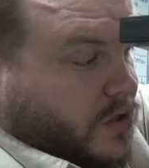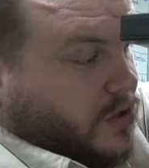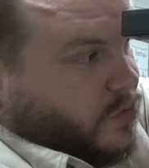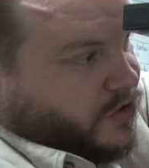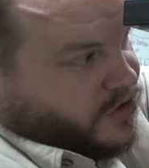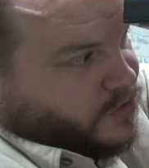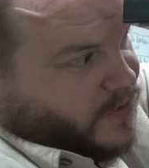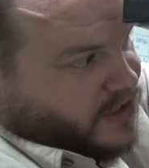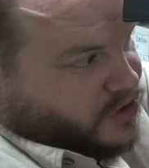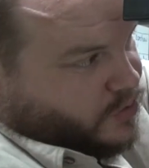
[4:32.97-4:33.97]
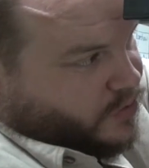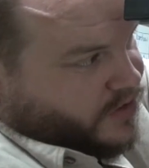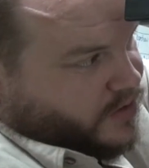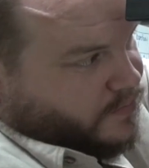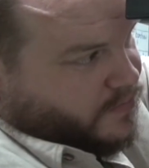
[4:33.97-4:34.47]
You're going to want to make sure
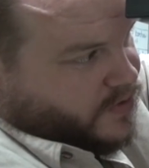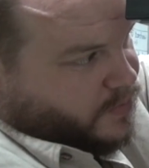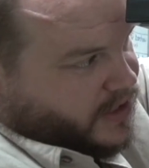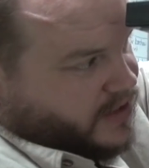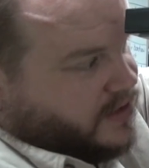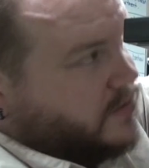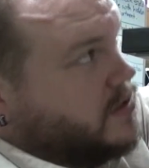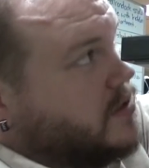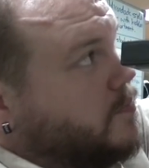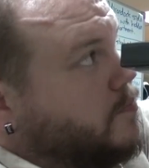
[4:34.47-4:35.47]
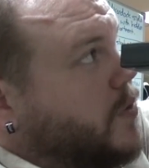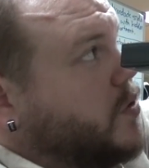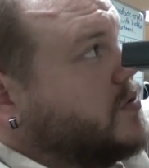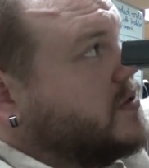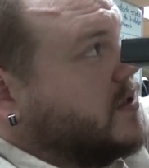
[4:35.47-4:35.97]
that the blade goes into
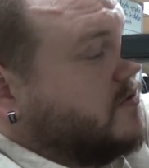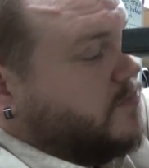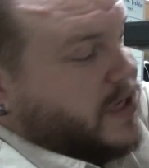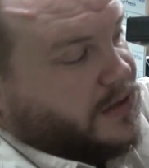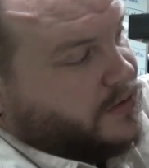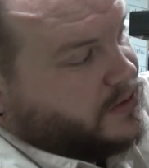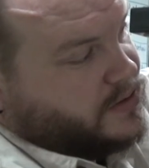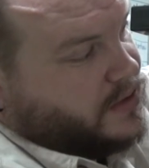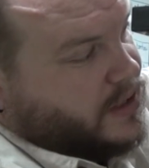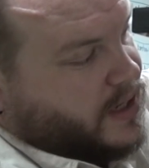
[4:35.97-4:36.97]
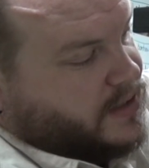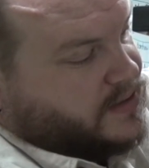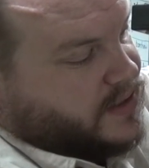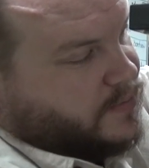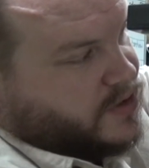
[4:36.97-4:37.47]
both sets of bearings at the
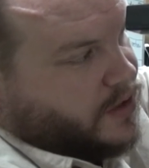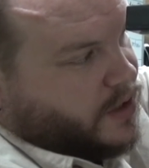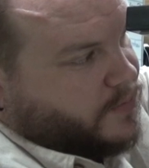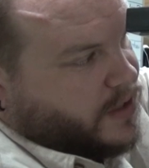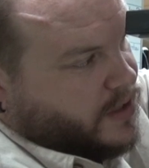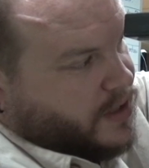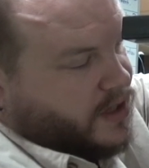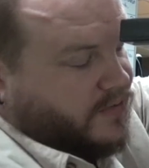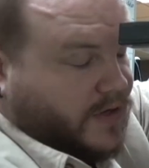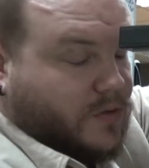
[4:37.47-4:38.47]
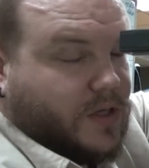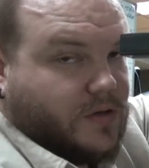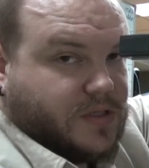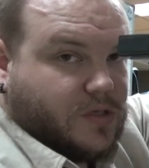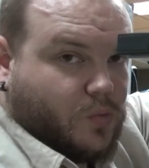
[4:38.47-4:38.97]
same time. If it only
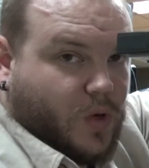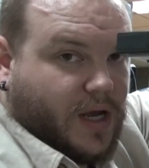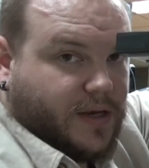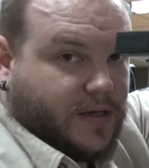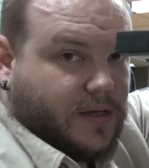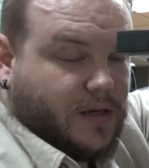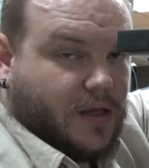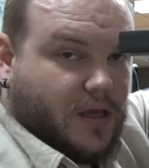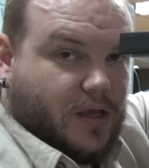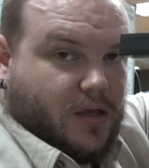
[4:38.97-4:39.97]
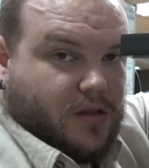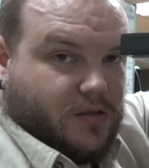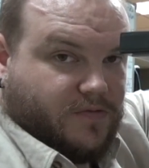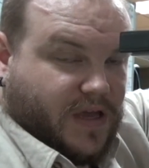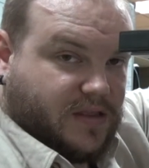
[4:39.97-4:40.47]
goes into one,
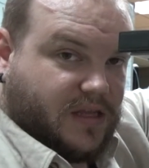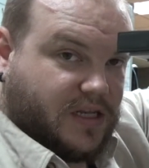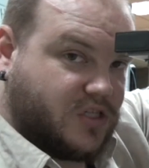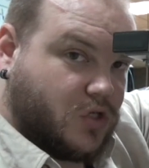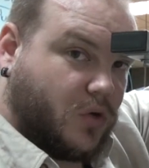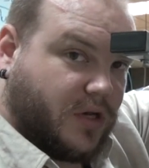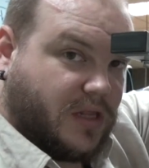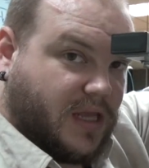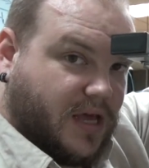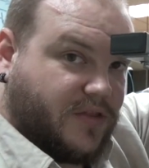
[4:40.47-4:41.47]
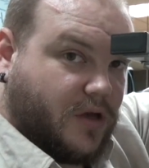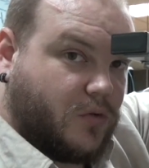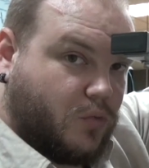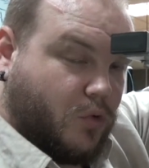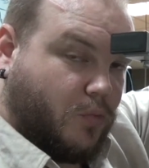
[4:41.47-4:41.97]
the fact that it's not in the other
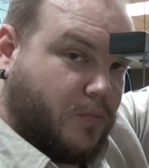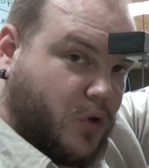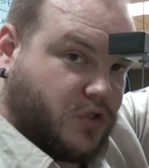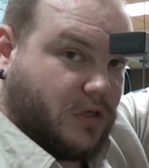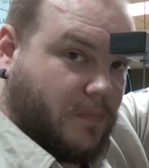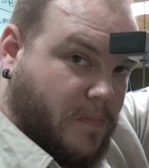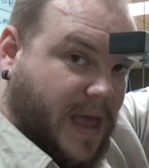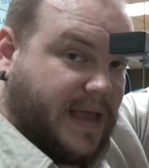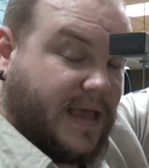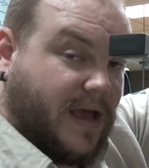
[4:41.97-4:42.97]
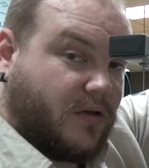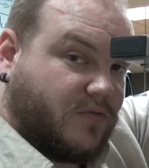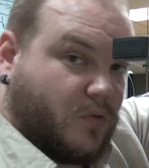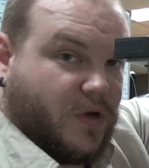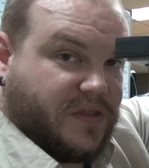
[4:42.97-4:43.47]
will push it back out
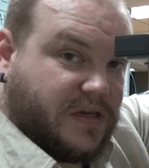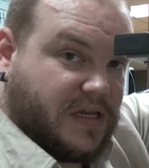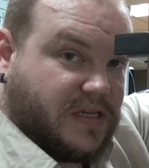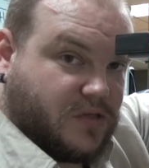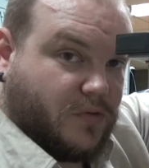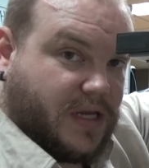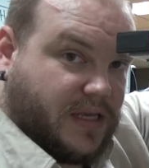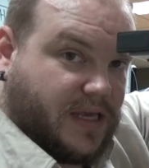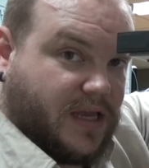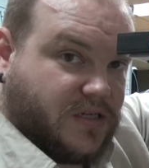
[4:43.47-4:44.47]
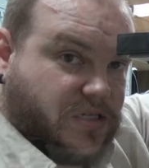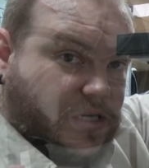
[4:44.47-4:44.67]
of the one that it is already engaged